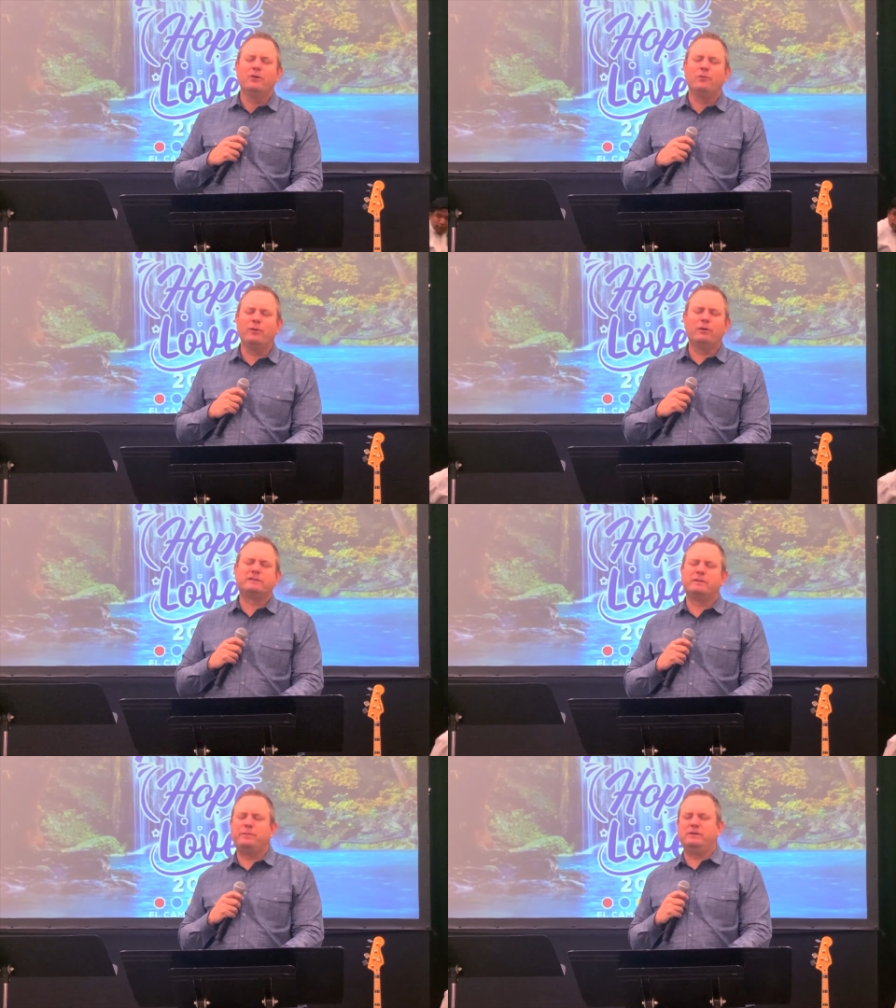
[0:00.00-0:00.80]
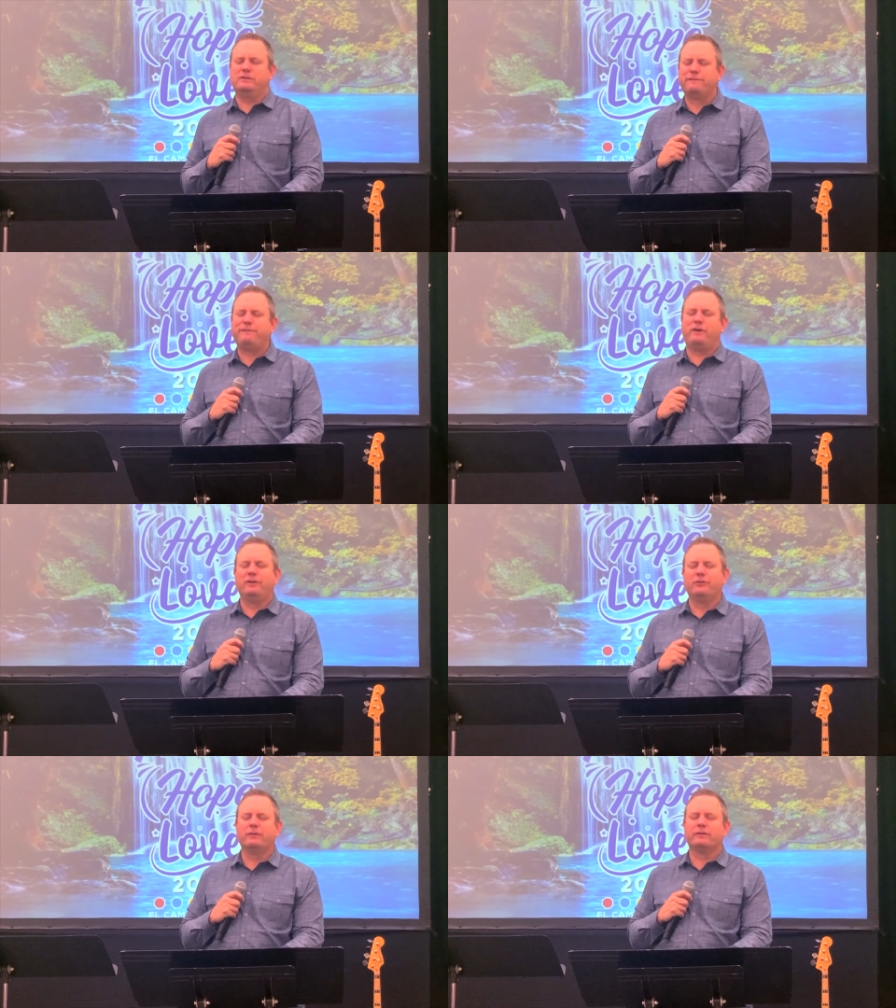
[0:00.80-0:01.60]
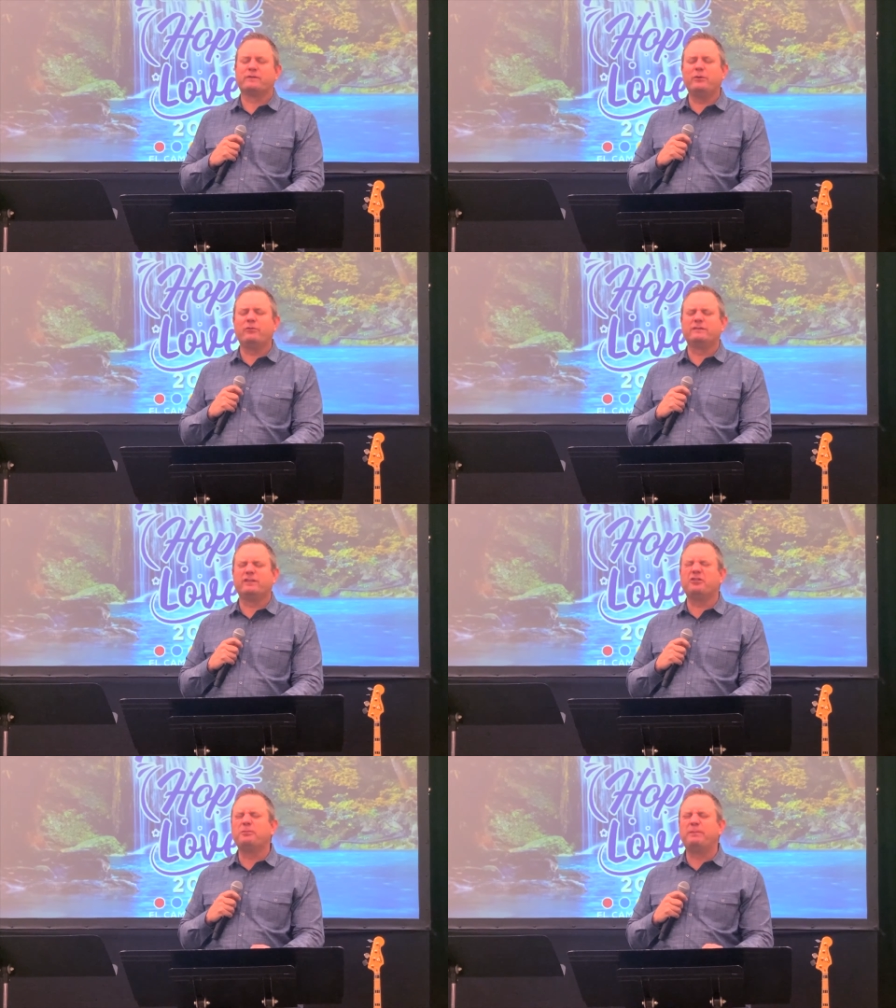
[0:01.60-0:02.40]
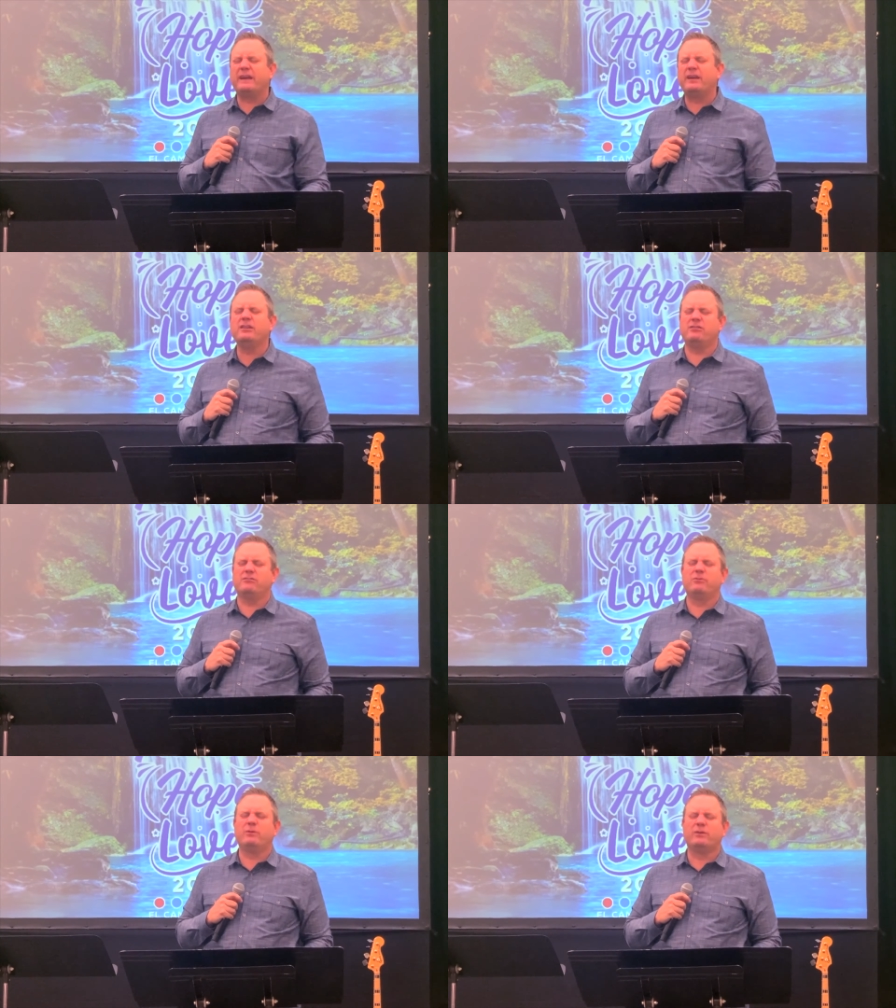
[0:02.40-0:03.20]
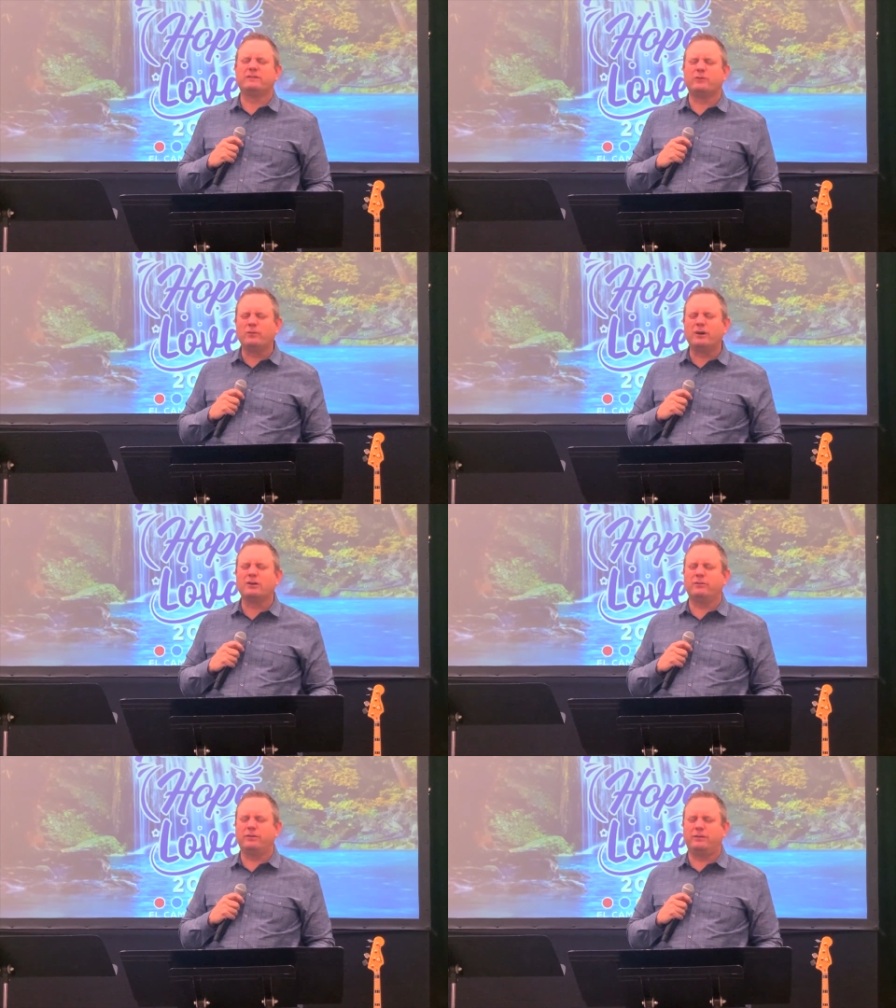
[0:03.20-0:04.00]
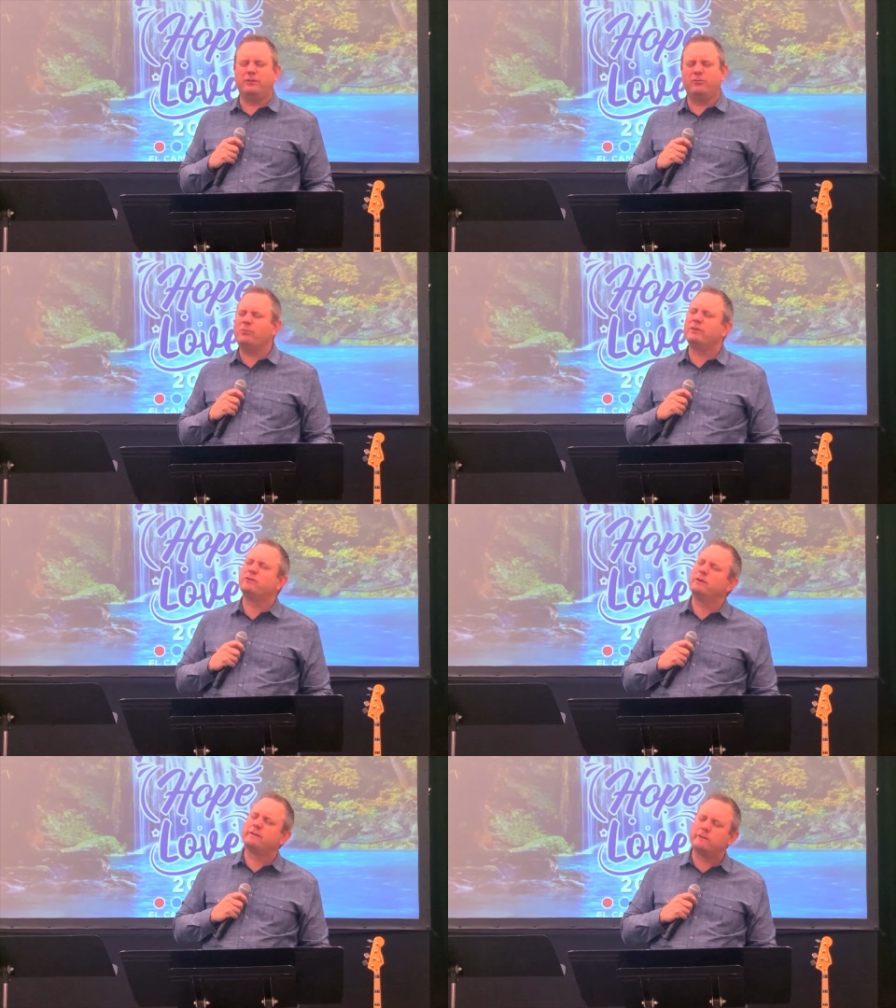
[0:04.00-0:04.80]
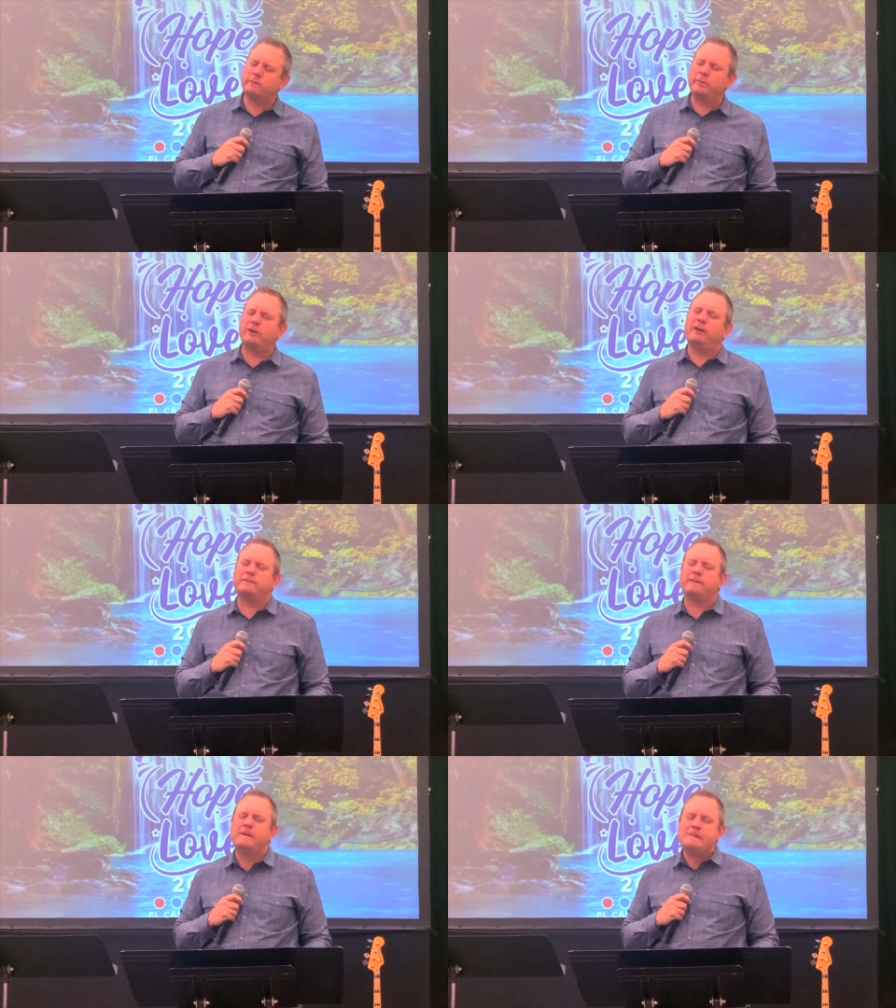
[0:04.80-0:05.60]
We want to be your followers miracles. We want to obey you. We want to walk with you. We want to experience